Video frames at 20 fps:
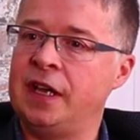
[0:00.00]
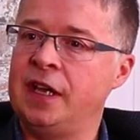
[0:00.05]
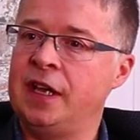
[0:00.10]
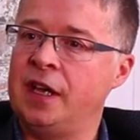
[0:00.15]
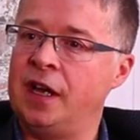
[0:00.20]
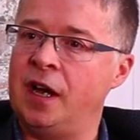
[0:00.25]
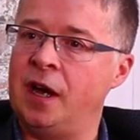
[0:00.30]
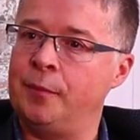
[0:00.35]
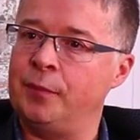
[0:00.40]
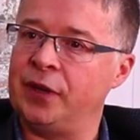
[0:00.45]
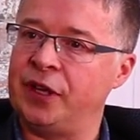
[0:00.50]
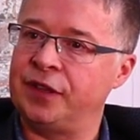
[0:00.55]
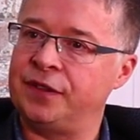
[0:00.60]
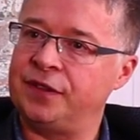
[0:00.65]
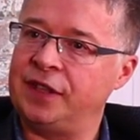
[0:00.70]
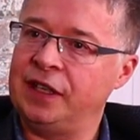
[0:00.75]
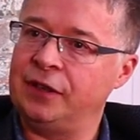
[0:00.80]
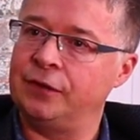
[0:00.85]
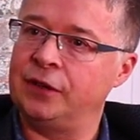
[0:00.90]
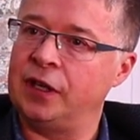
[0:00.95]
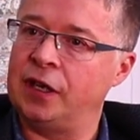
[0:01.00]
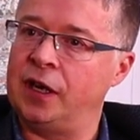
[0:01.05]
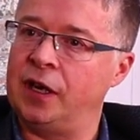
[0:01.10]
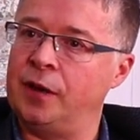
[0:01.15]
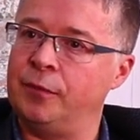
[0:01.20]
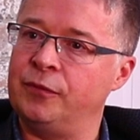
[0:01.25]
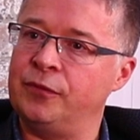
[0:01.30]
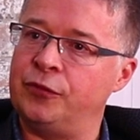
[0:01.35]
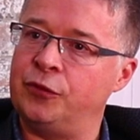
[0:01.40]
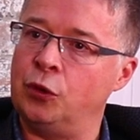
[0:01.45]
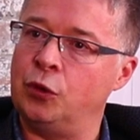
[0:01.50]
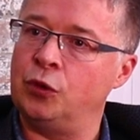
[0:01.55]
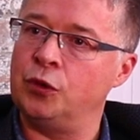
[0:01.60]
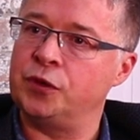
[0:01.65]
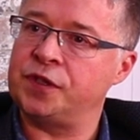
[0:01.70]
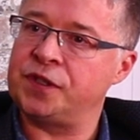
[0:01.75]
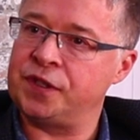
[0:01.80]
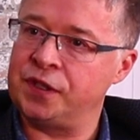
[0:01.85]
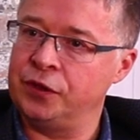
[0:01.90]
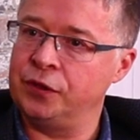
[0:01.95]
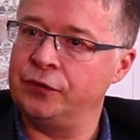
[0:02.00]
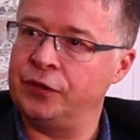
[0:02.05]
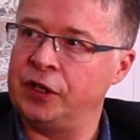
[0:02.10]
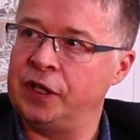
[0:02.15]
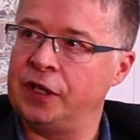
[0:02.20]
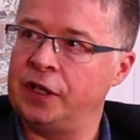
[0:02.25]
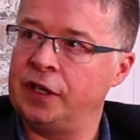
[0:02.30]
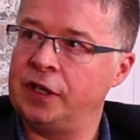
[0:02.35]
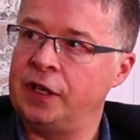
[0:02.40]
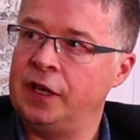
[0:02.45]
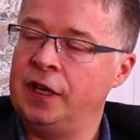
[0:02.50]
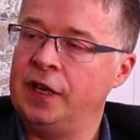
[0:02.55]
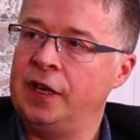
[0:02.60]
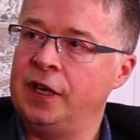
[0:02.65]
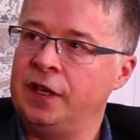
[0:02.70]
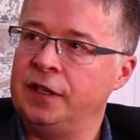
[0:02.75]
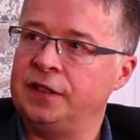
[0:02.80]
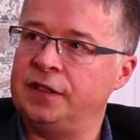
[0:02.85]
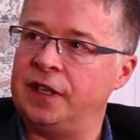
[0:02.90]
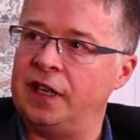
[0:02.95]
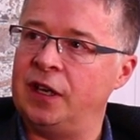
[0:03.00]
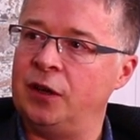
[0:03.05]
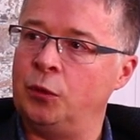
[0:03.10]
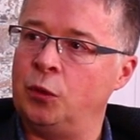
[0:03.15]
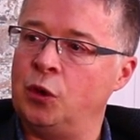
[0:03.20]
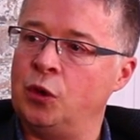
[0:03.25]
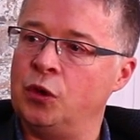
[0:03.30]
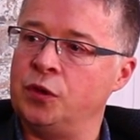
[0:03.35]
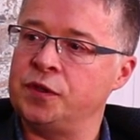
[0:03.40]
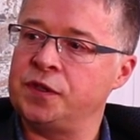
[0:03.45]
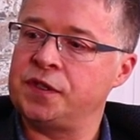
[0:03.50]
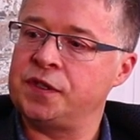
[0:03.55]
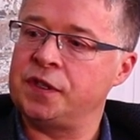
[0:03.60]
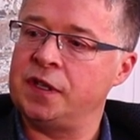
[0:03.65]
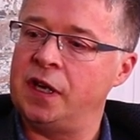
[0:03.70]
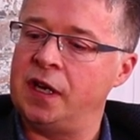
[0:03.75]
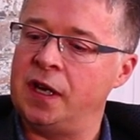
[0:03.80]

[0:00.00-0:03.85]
But I think for Sylvia, there was